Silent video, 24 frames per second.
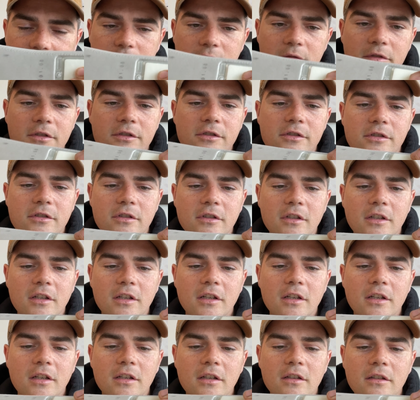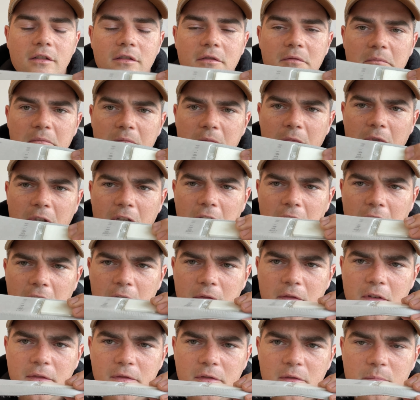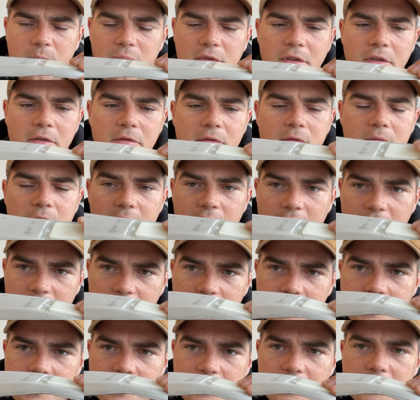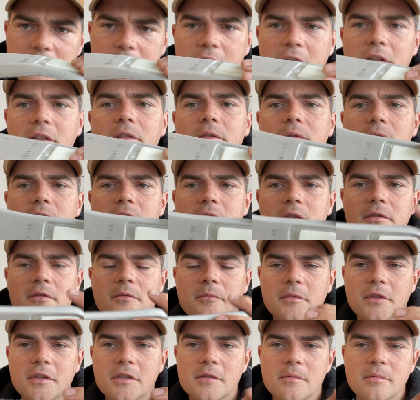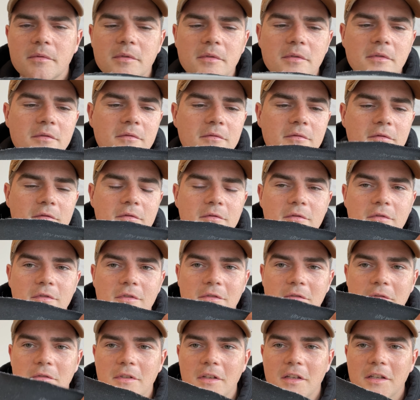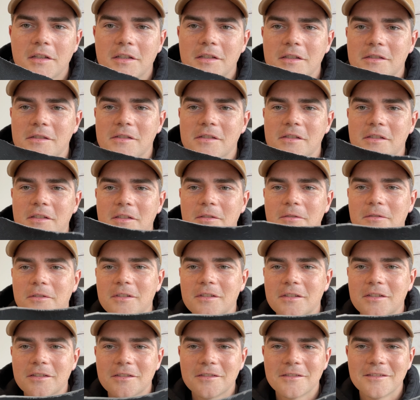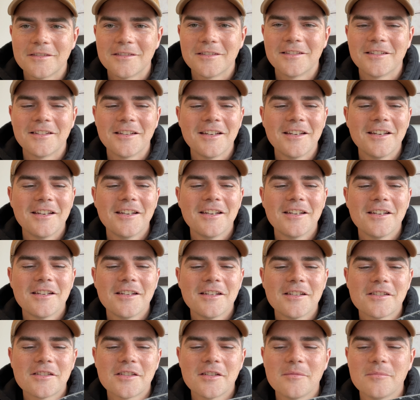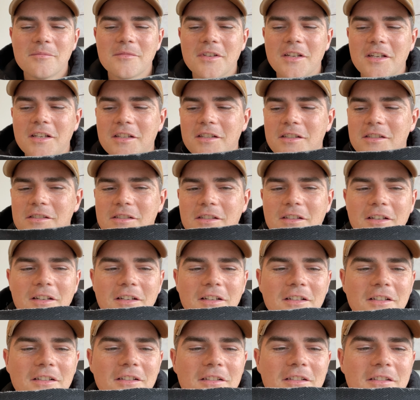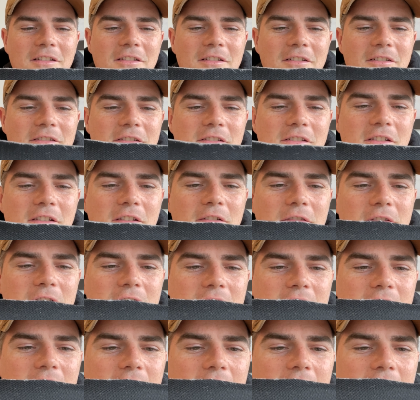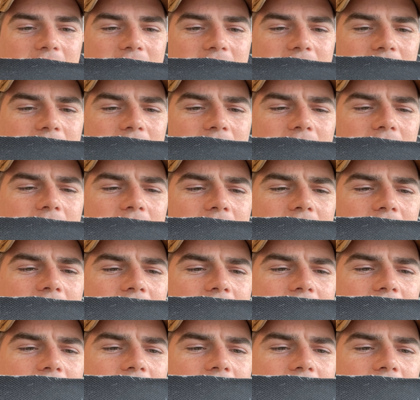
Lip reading: which I've never blown one of these things out, so it must be Nike's secret. Something Nike's got it in their secret sauce here. They